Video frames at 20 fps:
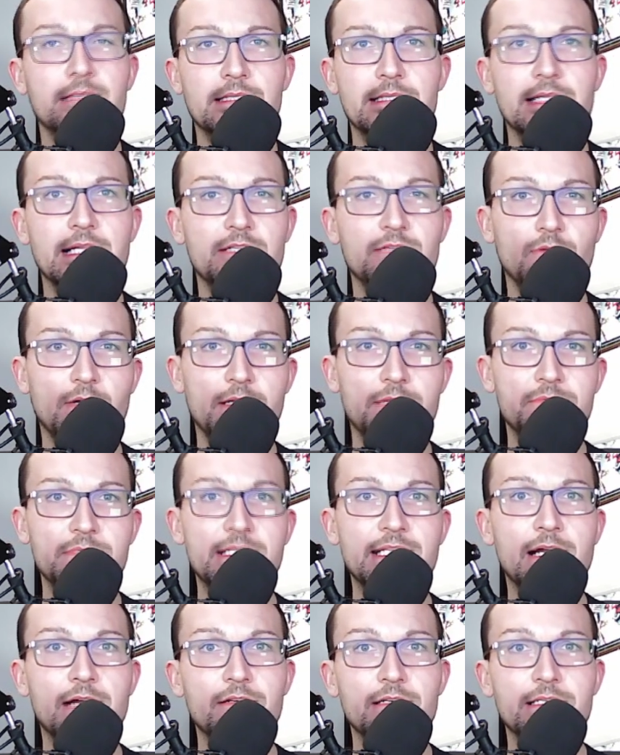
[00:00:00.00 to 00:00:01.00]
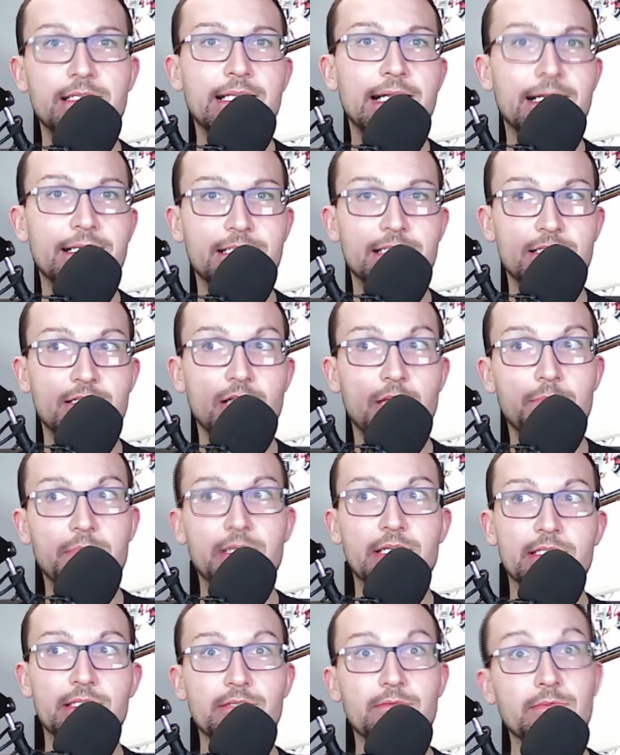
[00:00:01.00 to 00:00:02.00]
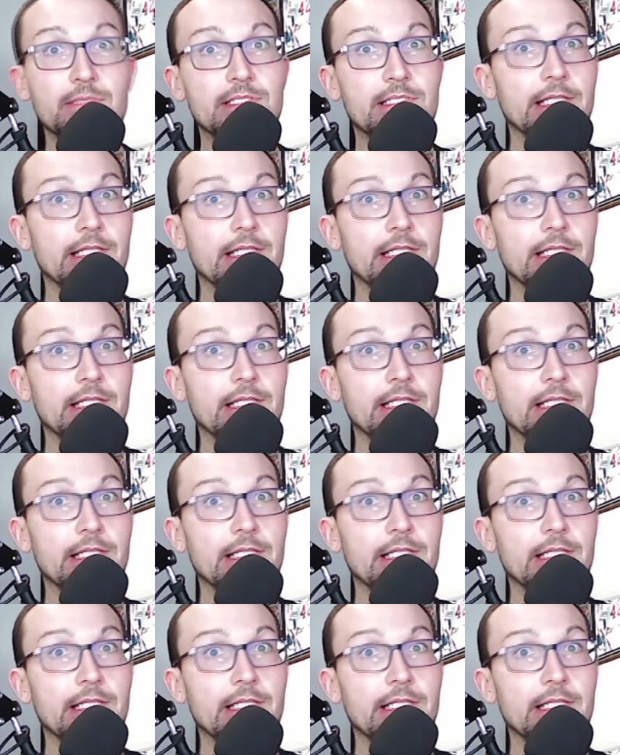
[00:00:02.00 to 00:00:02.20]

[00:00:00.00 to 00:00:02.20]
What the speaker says: and that's why he was down in Texas, not because he was